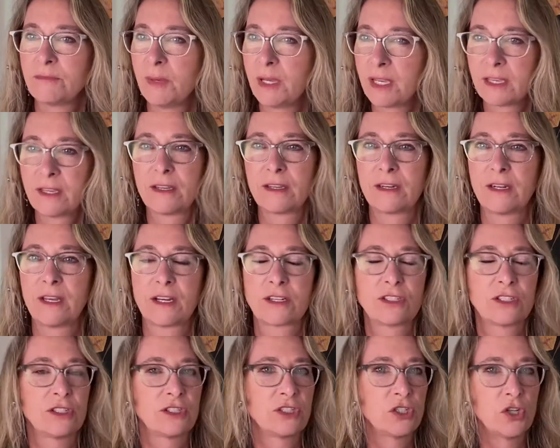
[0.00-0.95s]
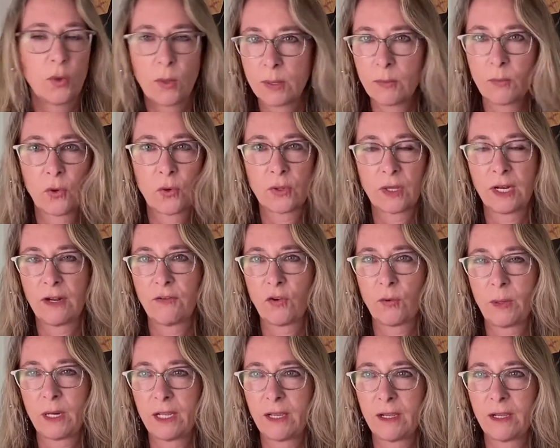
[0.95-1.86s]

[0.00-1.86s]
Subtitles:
making connections, knowing more than everybody